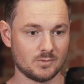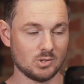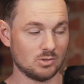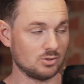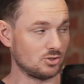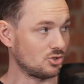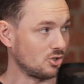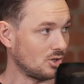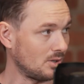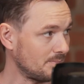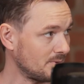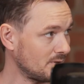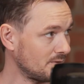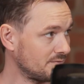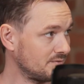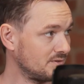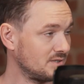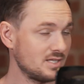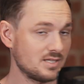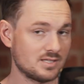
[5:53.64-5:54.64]
On top
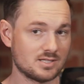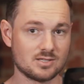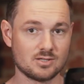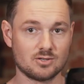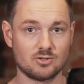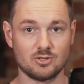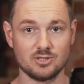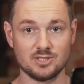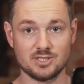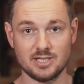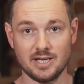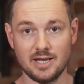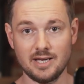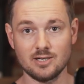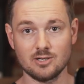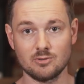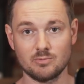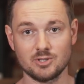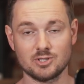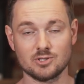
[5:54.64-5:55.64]
of this
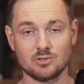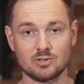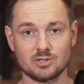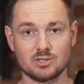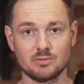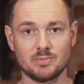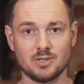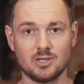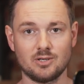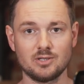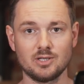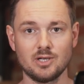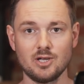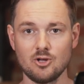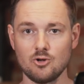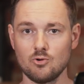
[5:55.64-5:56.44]
container we talked about,